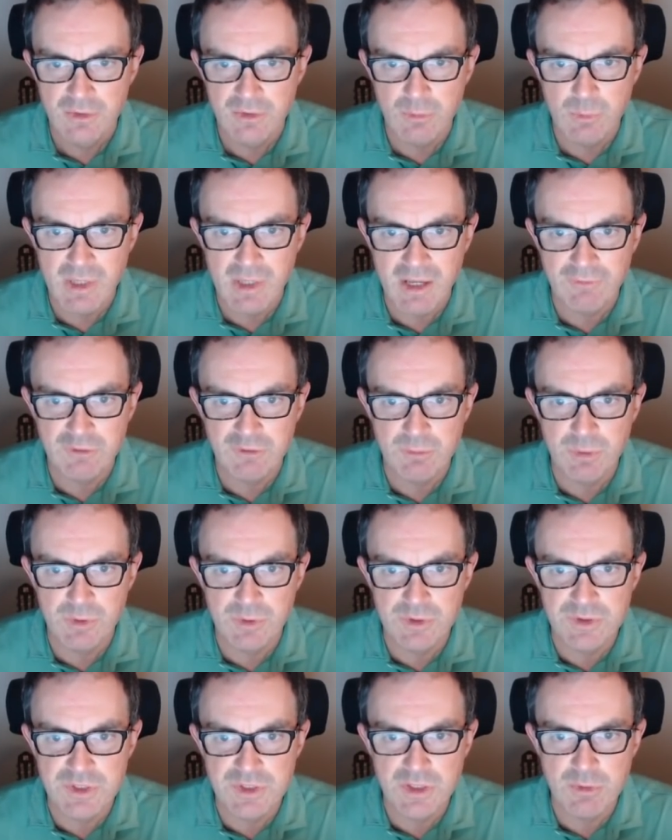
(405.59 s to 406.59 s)
that we have to
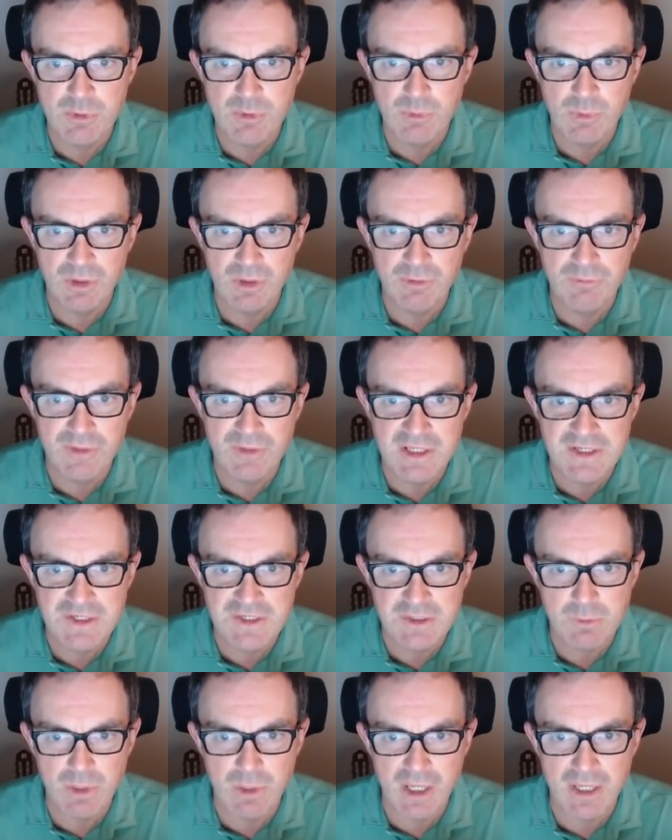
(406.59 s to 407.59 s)
put the 2 in one of
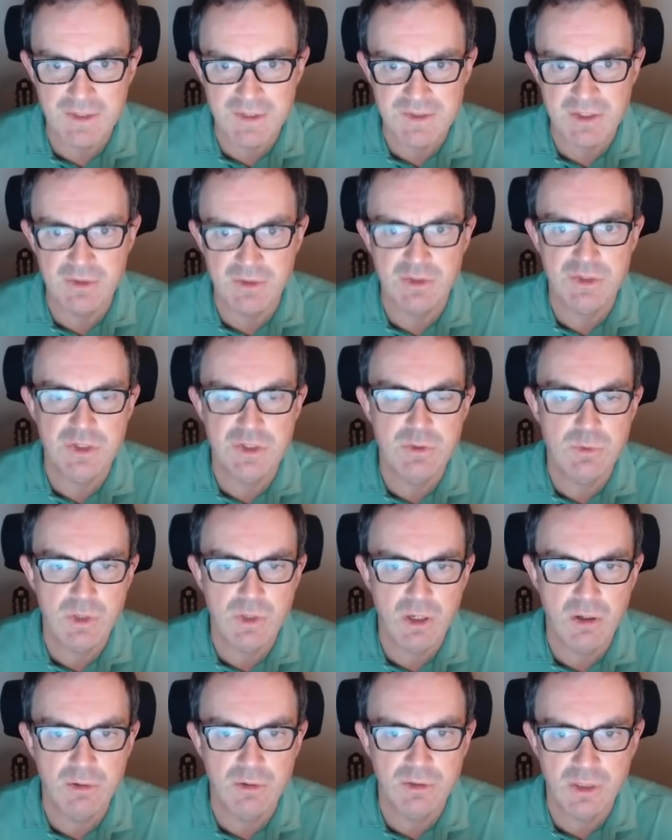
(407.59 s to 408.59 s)
these squares and the 2
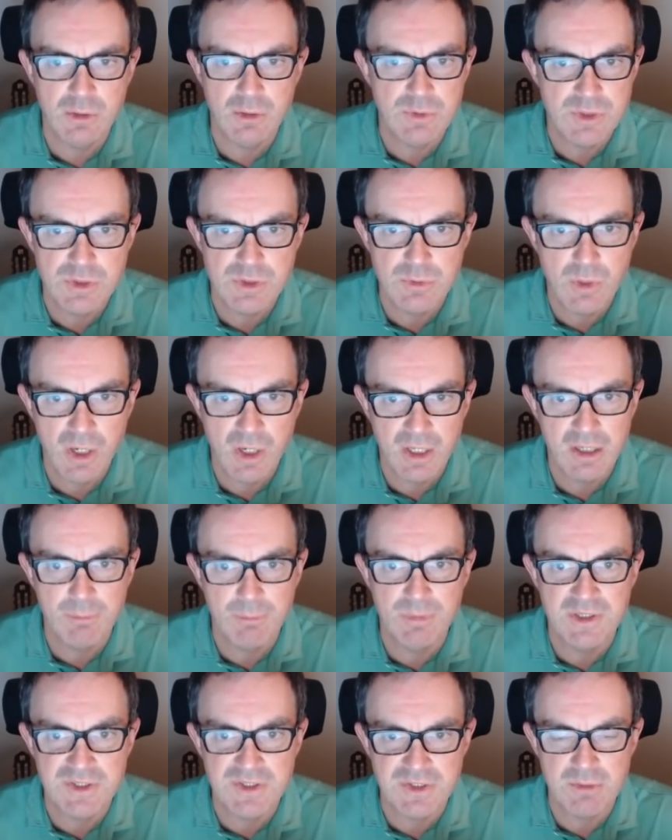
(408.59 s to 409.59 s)
can't go too high
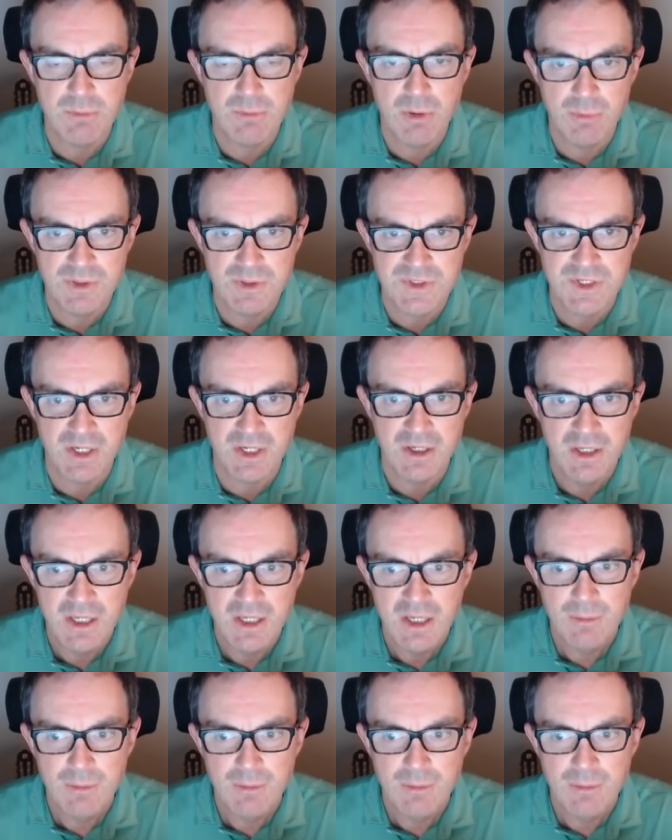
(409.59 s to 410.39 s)
up its thermometer